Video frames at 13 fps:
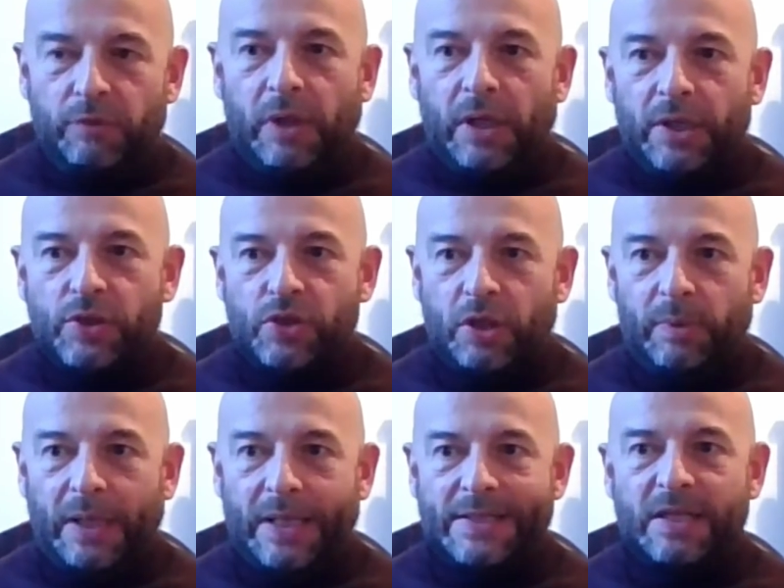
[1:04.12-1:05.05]
relationship
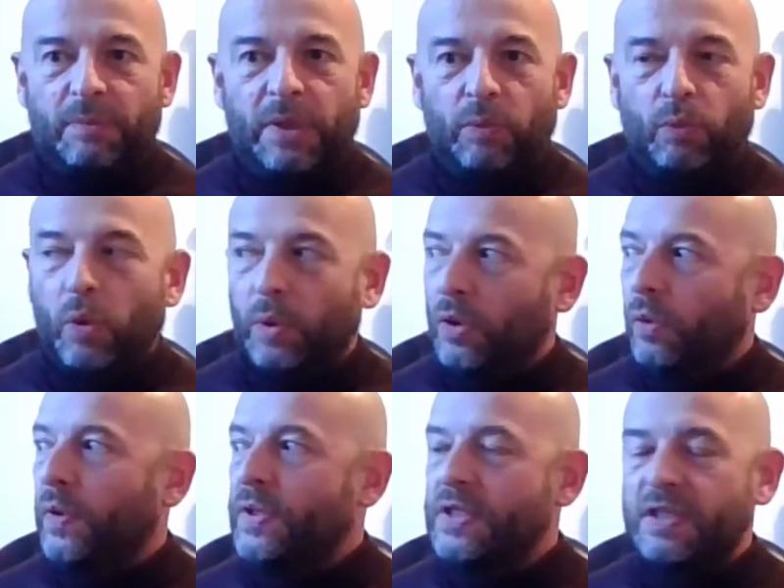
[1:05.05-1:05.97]
has to be in what we
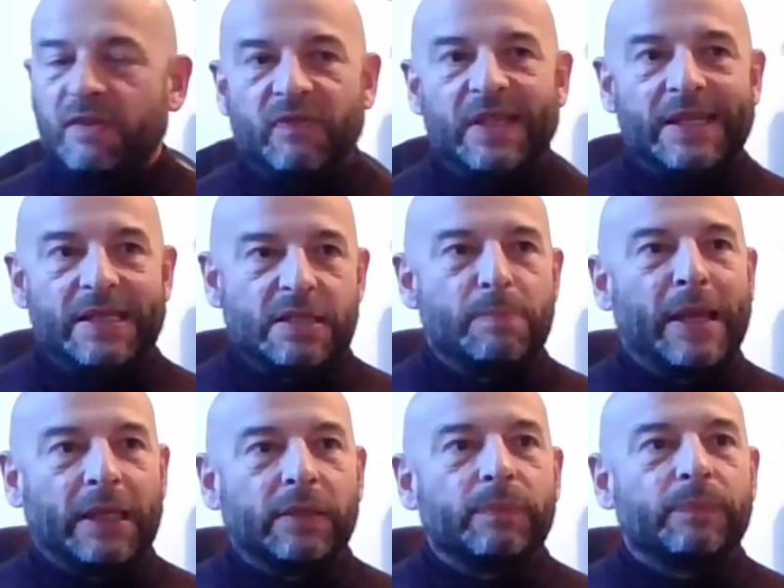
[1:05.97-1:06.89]
call the severe
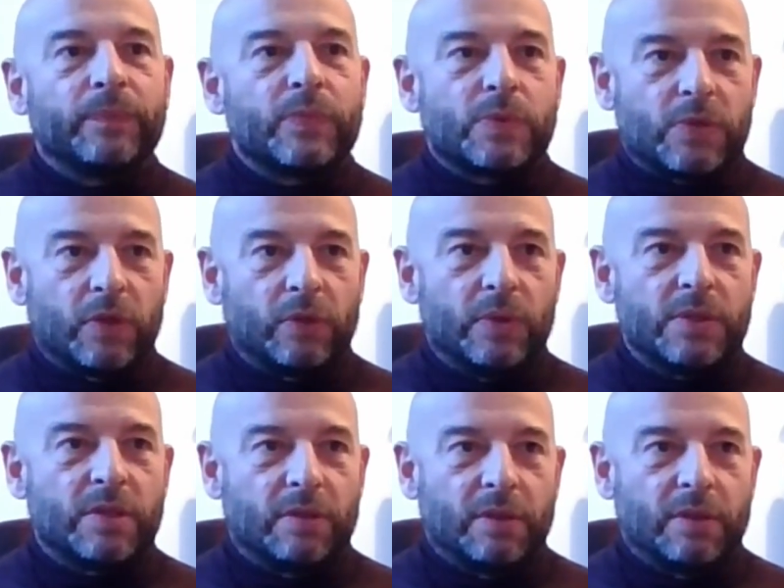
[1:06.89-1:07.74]
domain. So it's